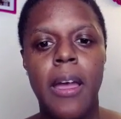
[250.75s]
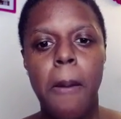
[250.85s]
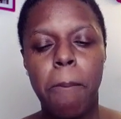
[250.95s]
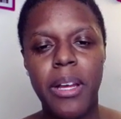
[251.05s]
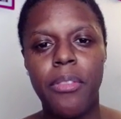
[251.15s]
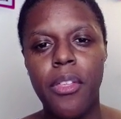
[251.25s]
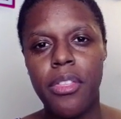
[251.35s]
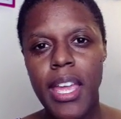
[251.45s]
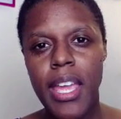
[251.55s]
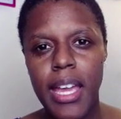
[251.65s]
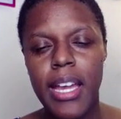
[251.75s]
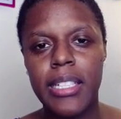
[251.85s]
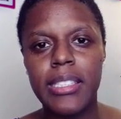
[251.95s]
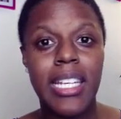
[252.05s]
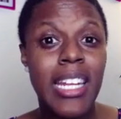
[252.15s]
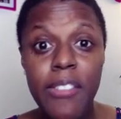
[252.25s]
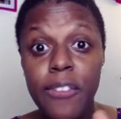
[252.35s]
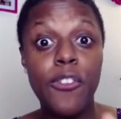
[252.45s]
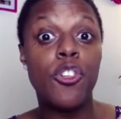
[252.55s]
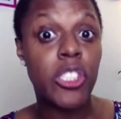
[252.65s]
But the thing is, and even if
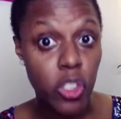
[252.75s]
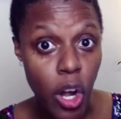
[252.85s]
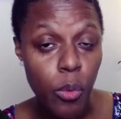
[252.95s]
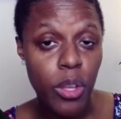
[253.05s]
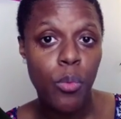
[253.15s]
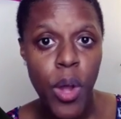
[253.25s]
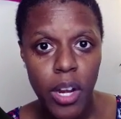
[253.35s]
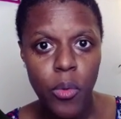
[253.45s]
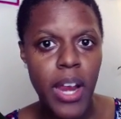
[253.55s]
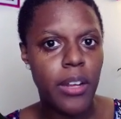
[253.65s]
you just start with one, right?